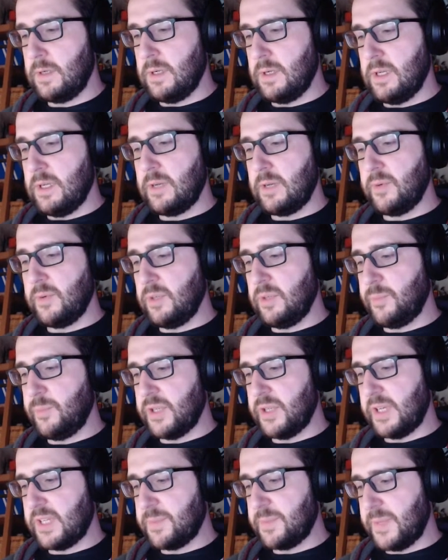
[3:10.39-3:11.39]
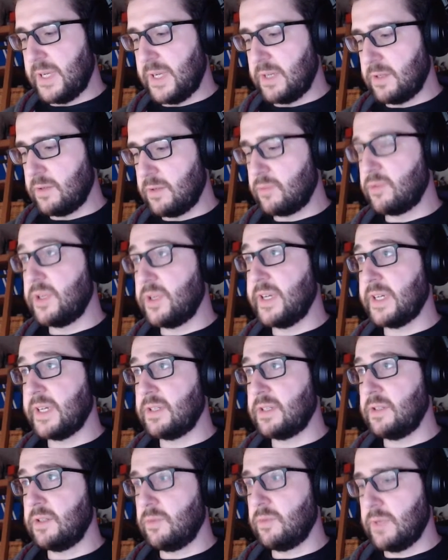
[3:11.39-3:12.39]
I'm going to put expand and reduct
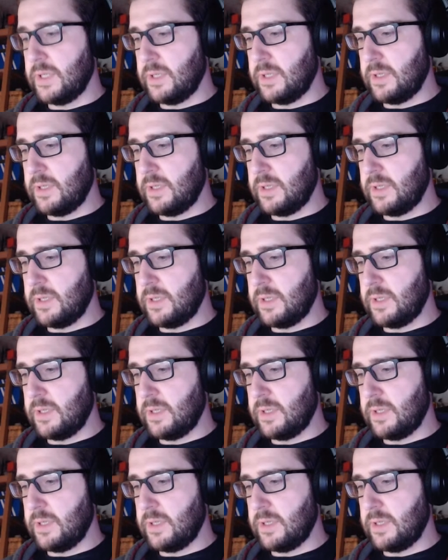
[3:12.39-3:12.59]
into 1.